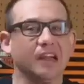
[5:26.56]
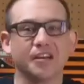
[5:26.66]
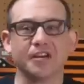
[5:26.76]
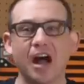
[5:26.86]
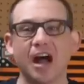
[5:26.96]

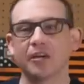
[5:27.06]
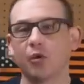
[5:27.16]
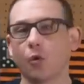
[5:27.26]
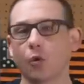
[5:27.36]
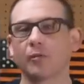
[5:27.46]
Not
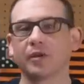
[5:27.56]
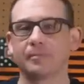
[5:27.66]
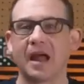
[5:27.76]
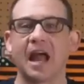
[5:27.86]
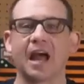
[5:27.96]
horribly
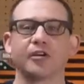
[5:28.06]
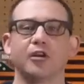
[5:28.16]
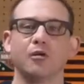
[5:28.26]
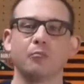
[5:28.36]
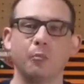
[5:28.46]
bad,
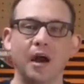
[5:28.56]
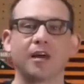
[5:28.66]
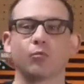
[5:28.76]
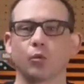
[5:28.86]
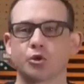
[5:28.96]

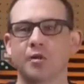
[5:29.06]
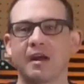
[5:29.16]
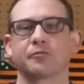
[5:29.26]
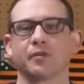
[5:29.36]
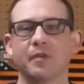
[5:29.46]
but what you
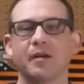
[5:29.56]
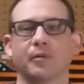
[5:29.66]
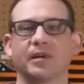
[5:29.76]
have to remember